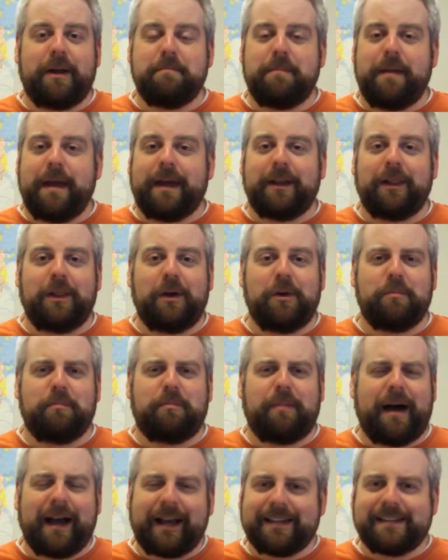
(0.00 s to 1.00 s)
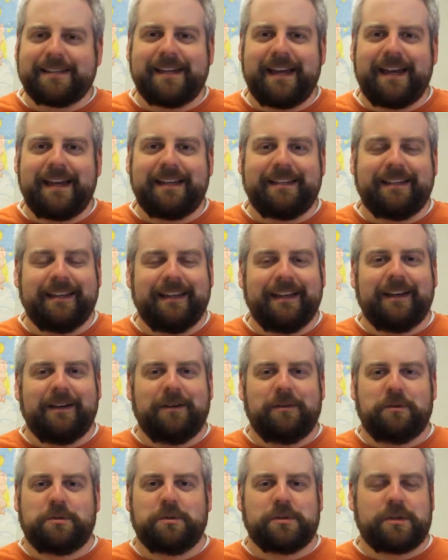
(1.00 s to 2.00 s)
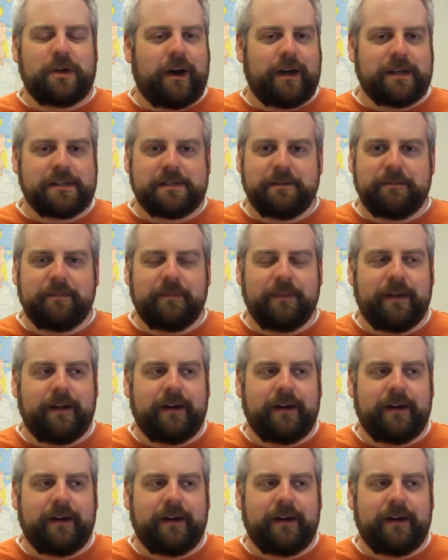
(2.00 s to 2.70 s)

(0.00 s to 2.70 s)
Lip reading: Manilow box set, which was awesome.